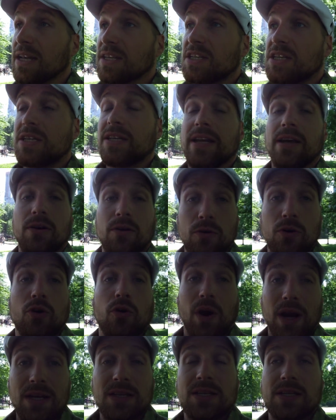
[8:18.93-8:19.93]
and still
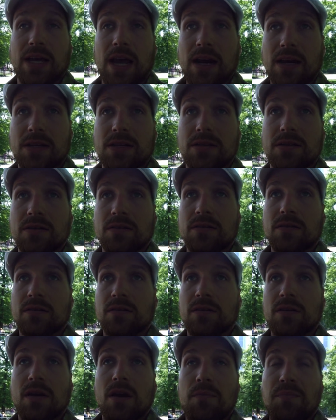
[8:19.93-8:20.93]
great sex,
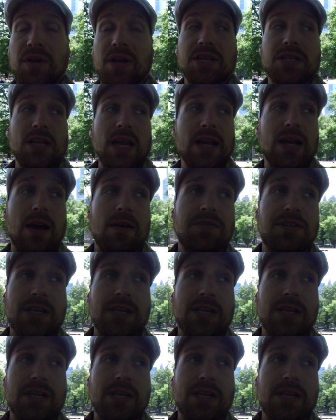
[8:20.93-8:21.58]
because like